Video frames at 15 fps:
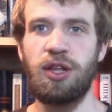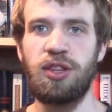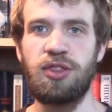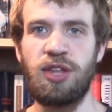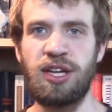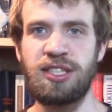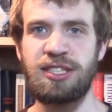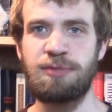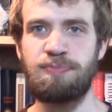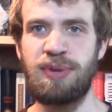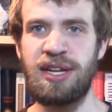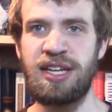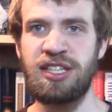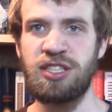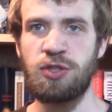thus
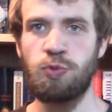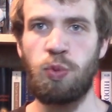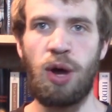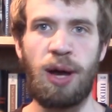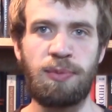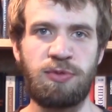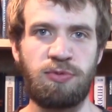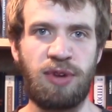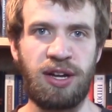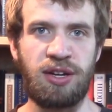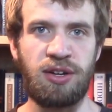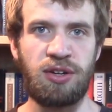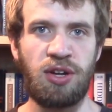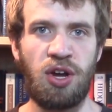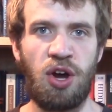beating Swamp's
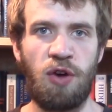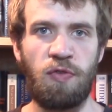record